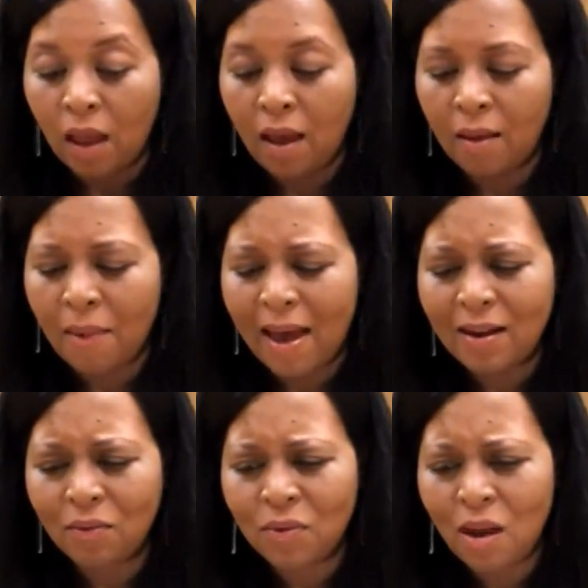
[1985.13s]
I
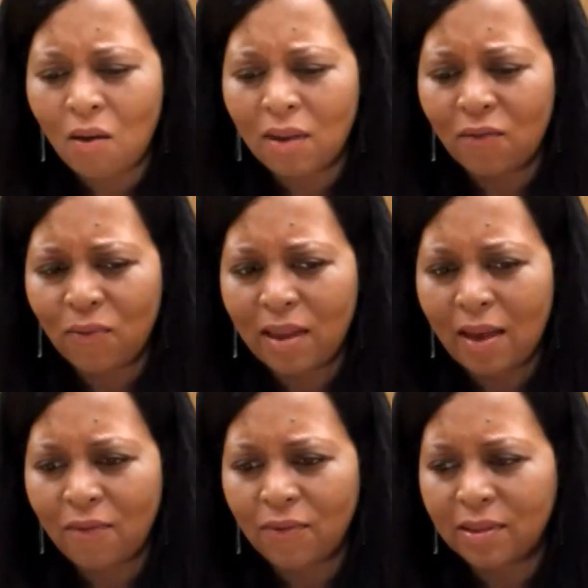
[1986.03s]
don't know if we
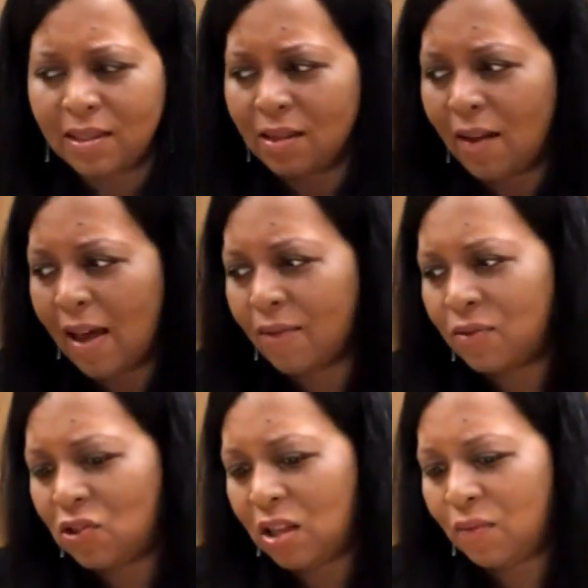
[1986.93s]
still
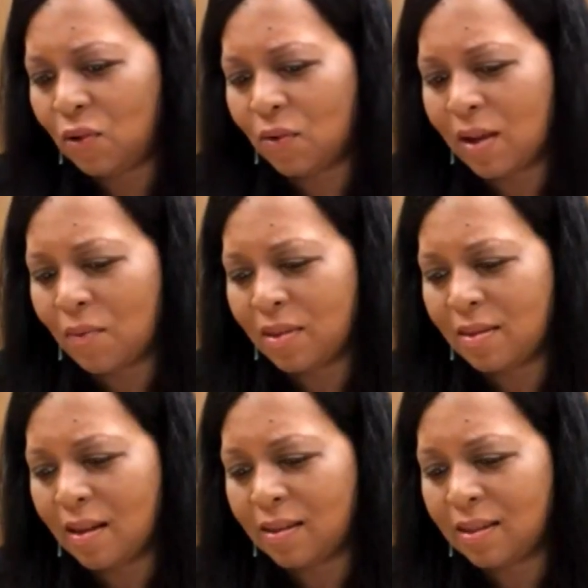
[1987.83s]
have Chief Green
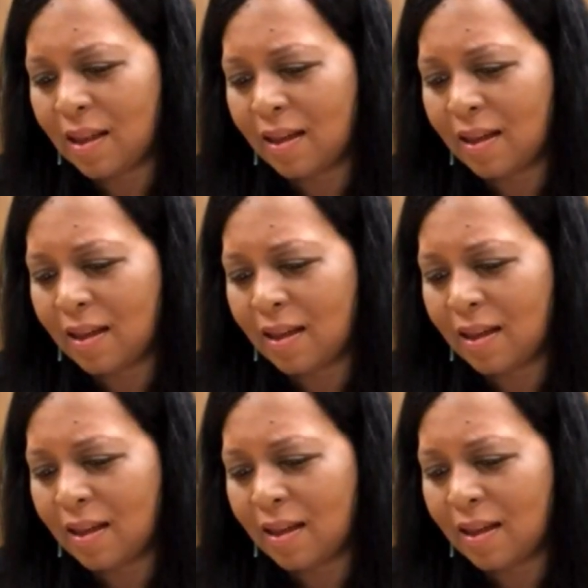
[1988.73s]
with us.